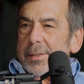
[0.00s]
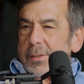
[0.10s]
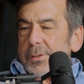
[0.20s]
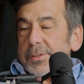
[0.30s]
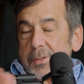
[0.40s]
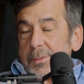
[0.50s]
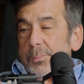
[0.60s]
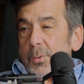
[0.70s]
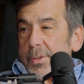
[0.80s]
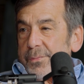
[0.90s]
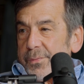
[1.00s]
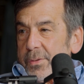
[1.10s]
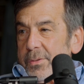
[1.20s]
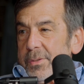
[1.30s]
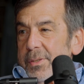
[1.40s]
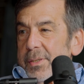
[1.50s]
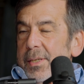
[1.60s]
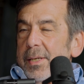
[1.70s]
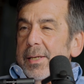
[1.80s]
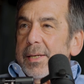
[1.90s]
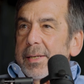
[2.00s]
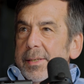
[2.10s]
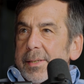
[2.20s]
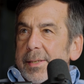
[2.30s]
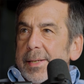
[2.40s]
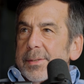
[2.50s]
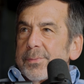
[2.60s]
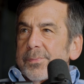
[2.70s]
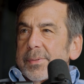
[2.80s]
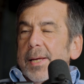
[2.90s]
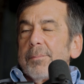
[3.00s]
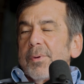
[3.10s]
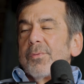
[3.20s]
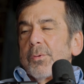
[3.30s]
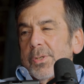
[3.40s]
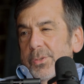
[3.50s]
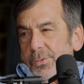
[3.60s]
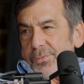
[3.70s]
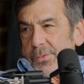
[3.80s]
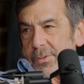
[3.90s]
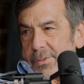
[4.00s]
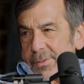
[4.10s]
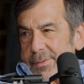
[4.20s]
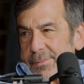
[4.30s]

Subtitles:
because it's a broad field, can be very useful.